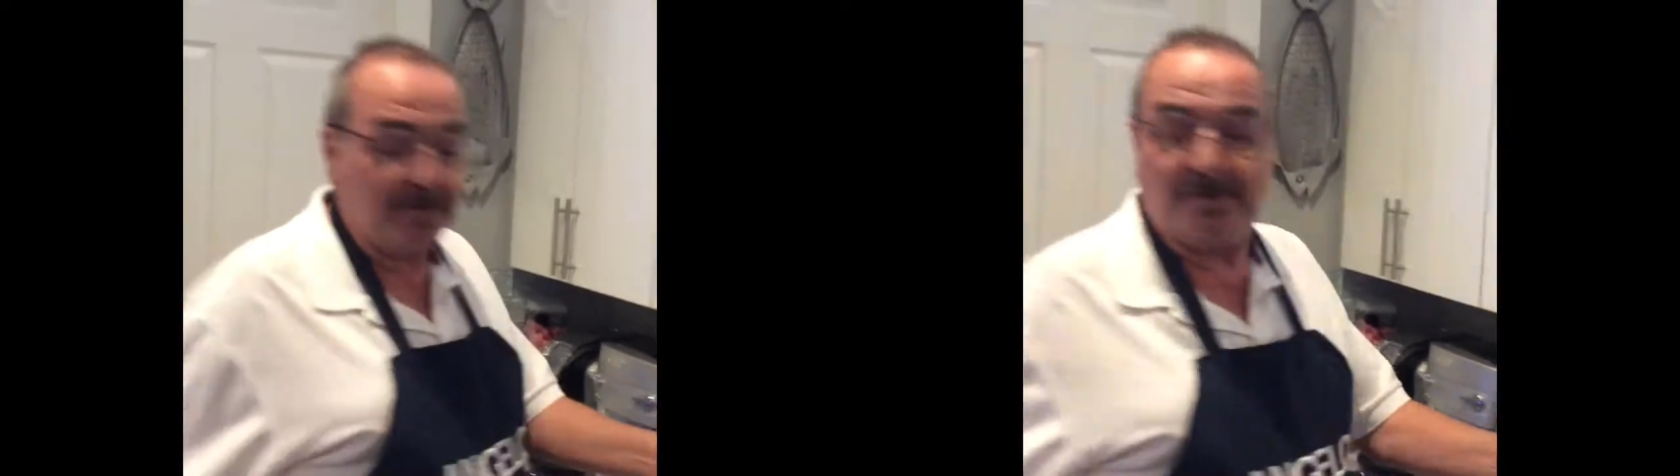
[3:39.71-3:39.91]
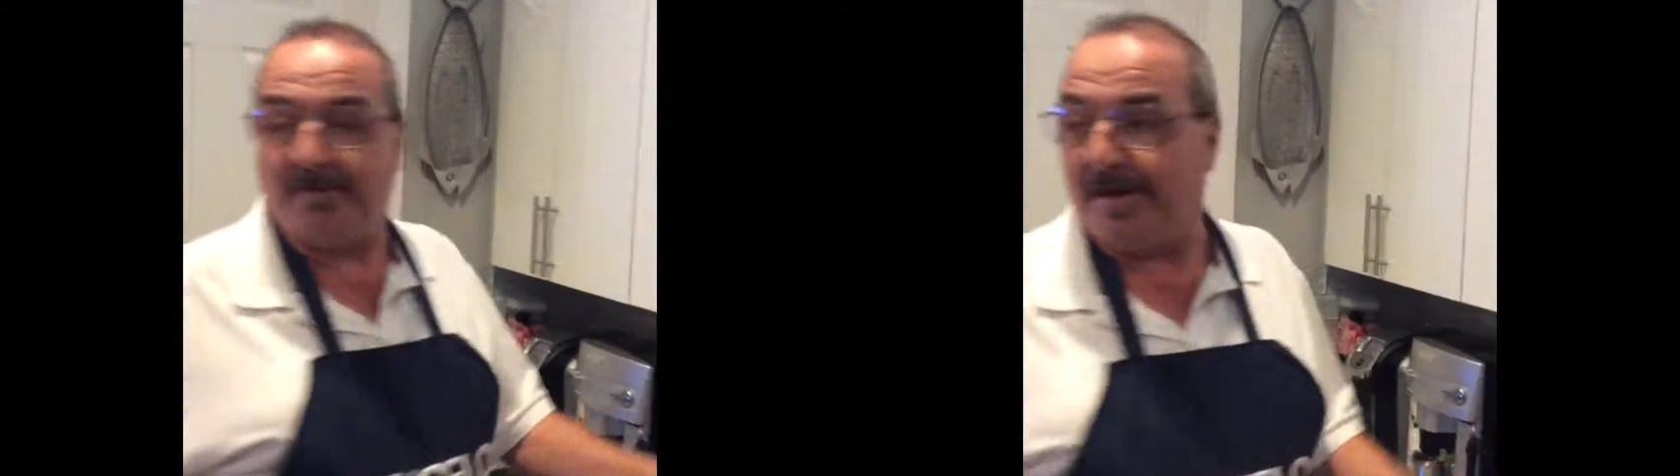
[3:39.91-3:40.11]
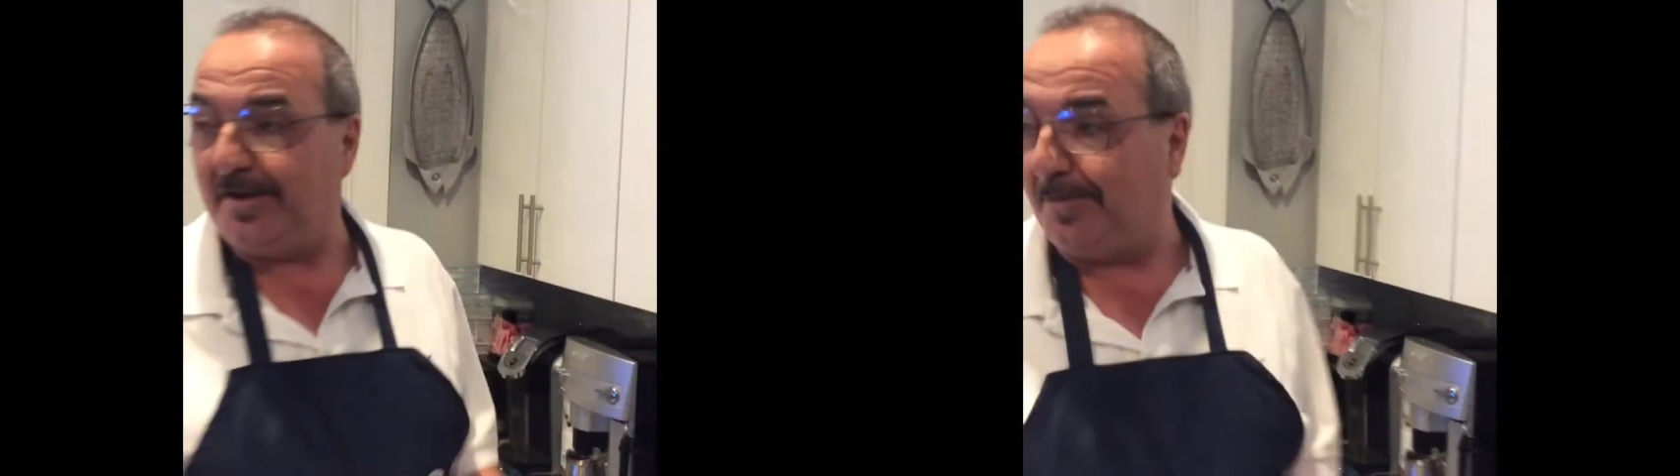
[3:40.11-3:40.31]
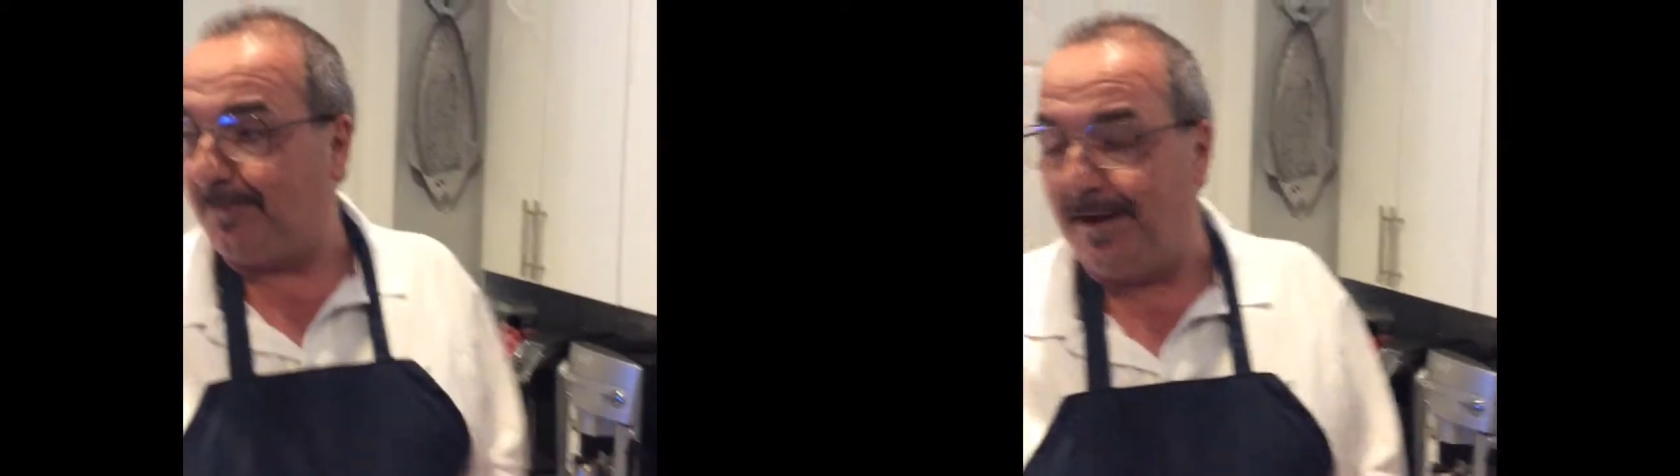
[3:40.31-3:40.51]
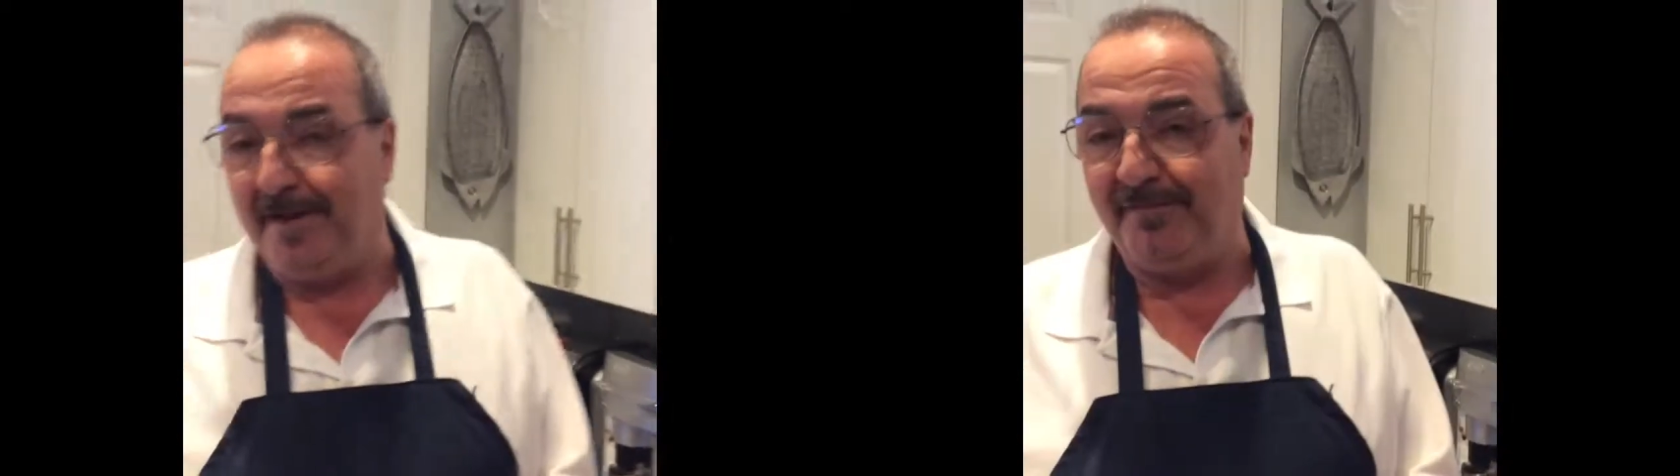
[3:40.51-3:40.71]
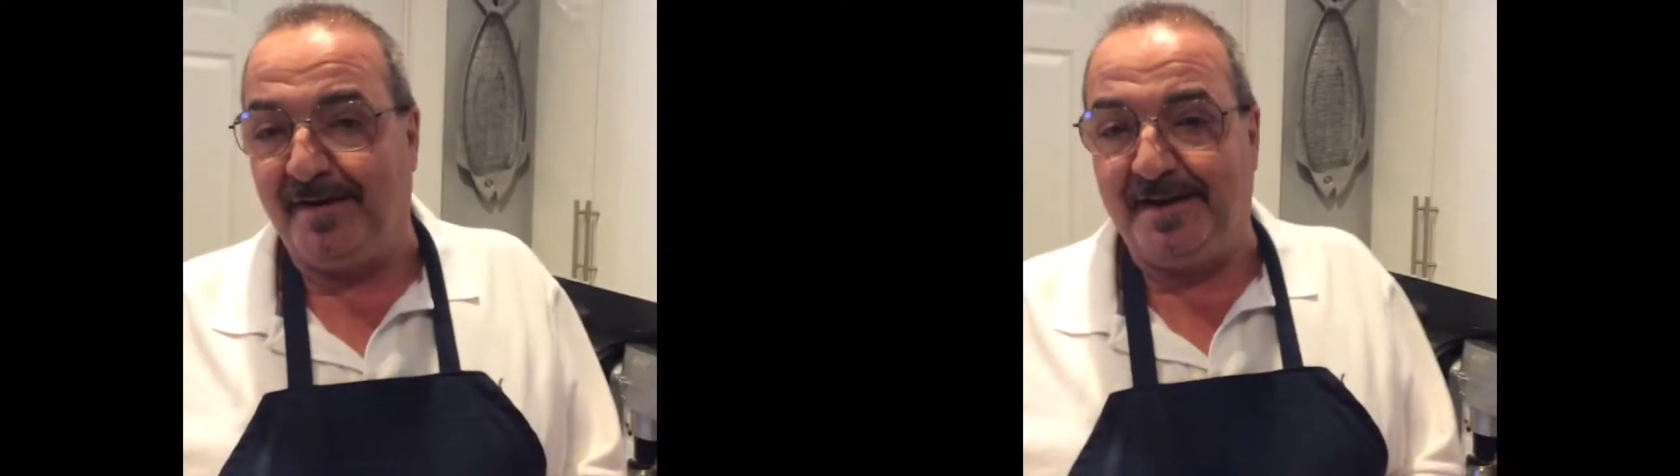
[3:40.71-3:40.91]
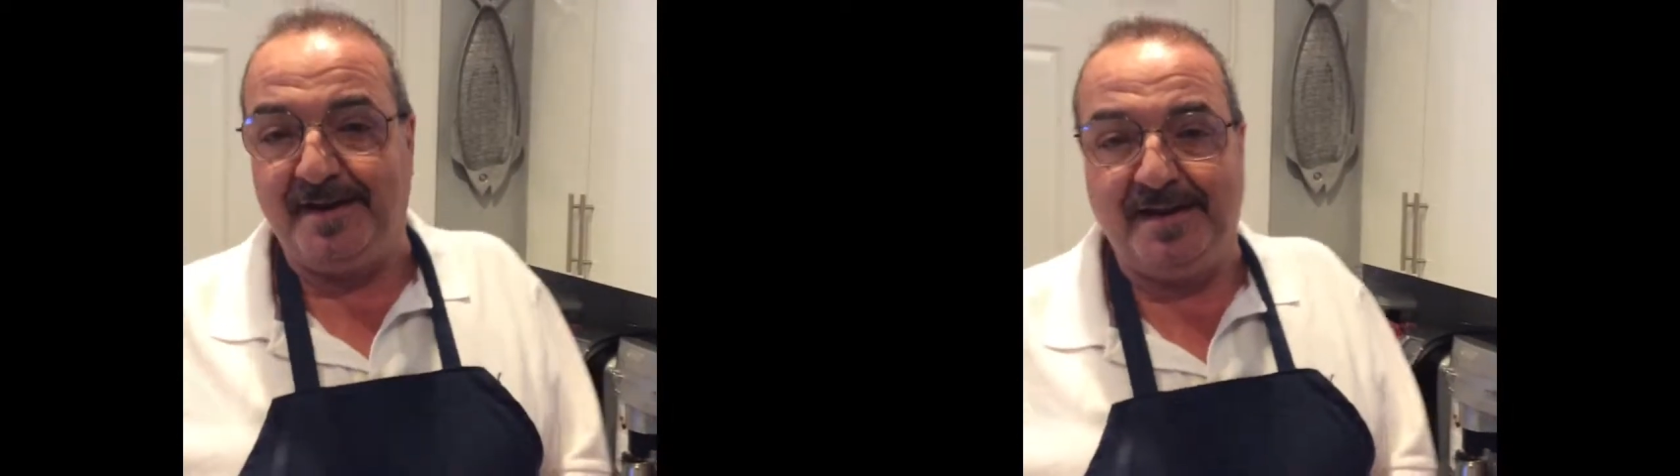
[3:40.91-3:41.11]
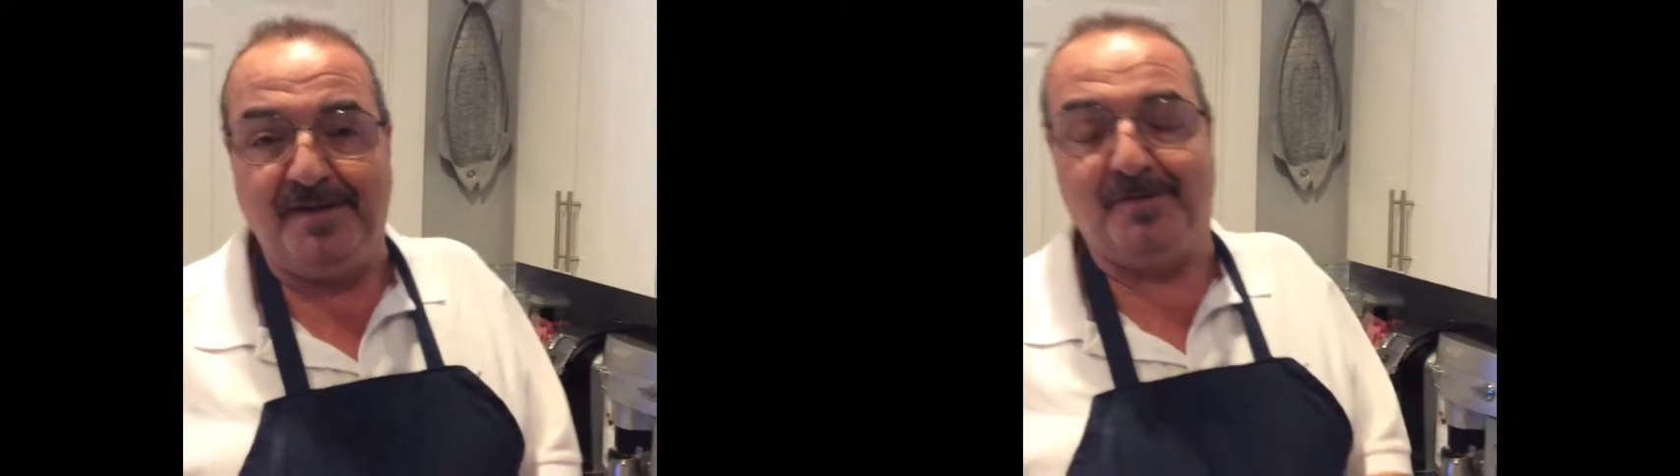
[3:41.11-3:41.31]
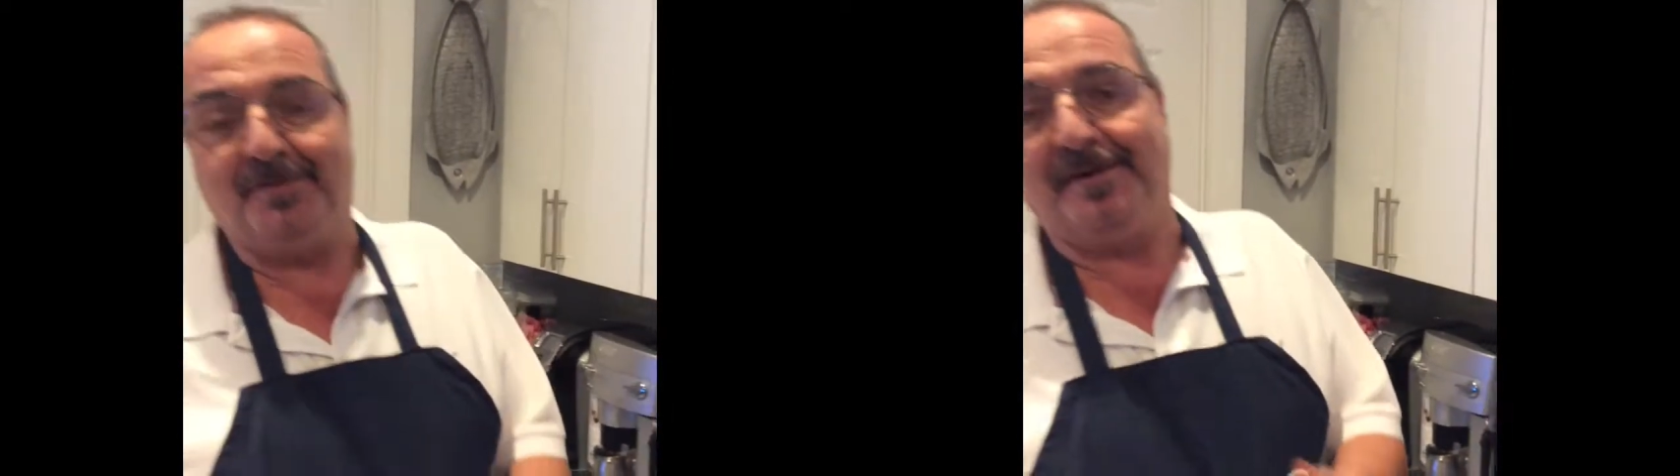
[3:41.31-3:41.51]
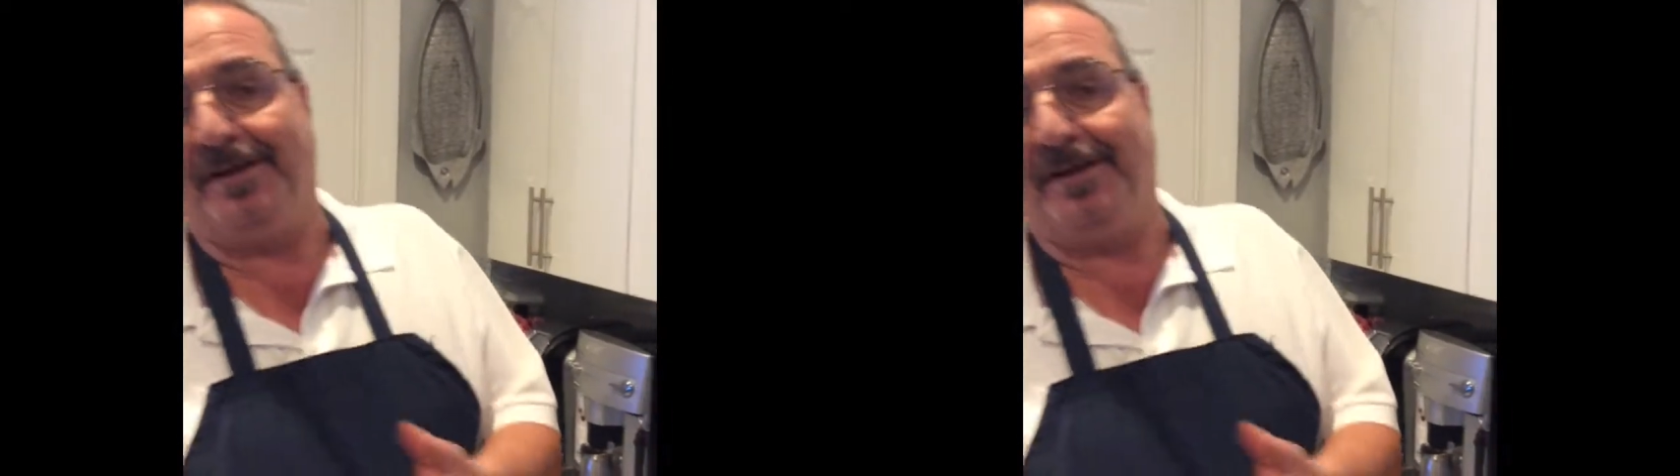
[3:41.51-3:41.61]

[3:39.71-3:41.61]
you could get your plate ready, you could